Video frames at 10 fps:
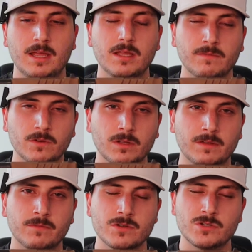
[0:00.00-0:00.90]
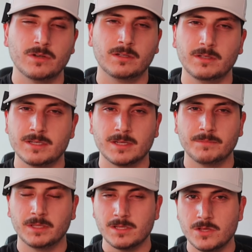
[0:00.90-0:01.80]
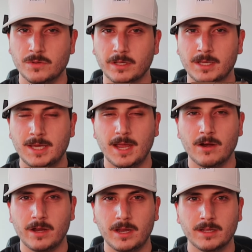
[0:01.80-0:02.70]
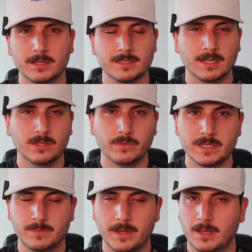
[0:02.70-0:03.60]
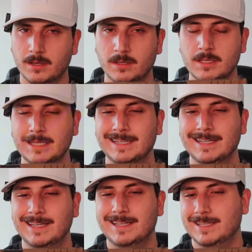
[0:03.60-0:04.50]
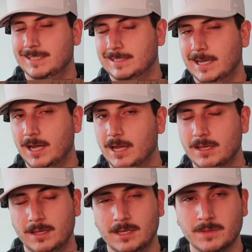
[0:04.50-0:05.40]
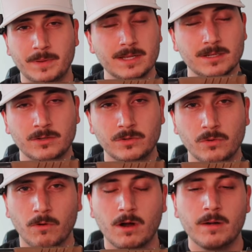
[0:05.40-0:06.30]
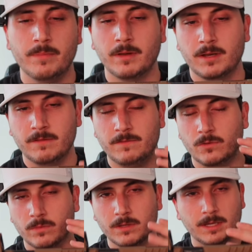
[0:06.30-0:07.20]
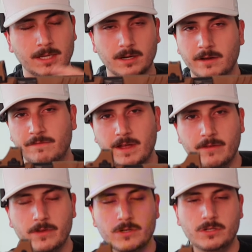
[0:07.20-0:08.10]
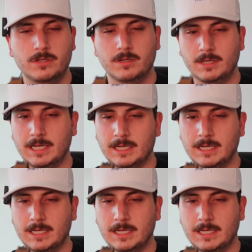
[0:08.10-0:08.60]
If you're looking for strictly something that you can carry inside the waistband, it depends on who you are, but if you're willing to carry a 5-inch,